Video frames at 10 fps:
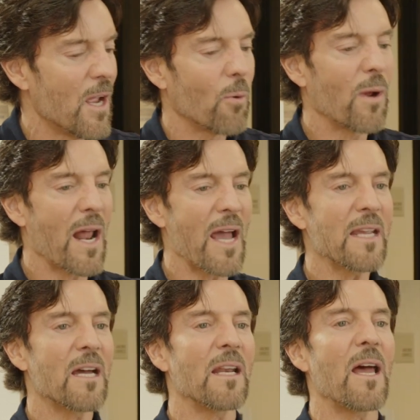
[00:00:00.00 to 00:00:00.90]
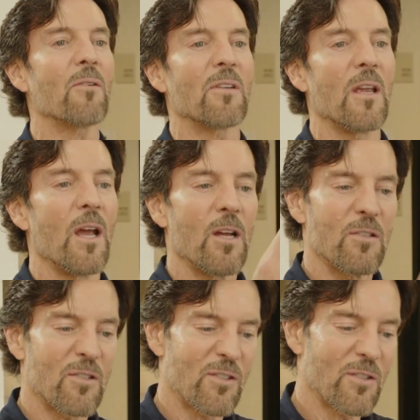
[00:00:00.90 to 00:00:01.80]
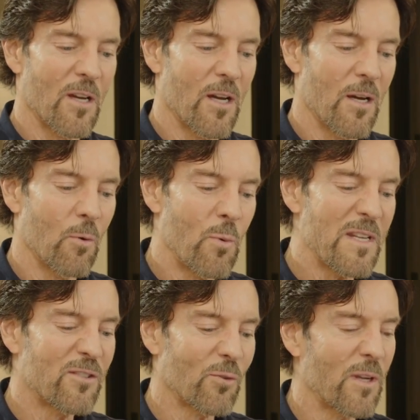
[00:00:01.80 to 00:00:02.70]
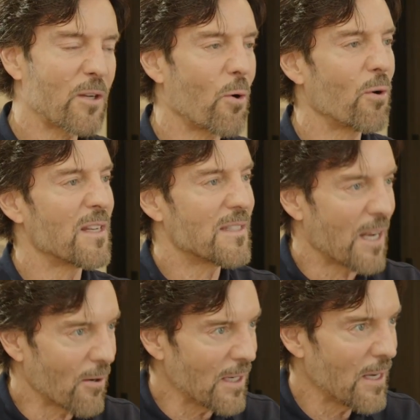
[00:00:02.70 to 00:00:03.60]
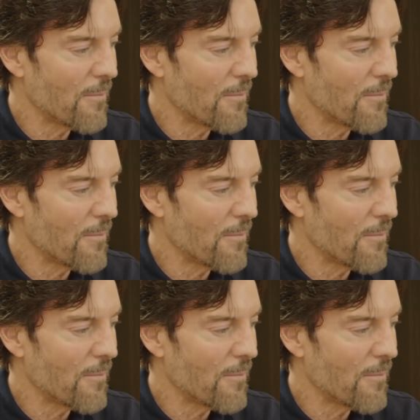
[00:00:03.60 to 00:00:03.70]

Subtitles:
When I cut out wheat, soy, corn, and dairy,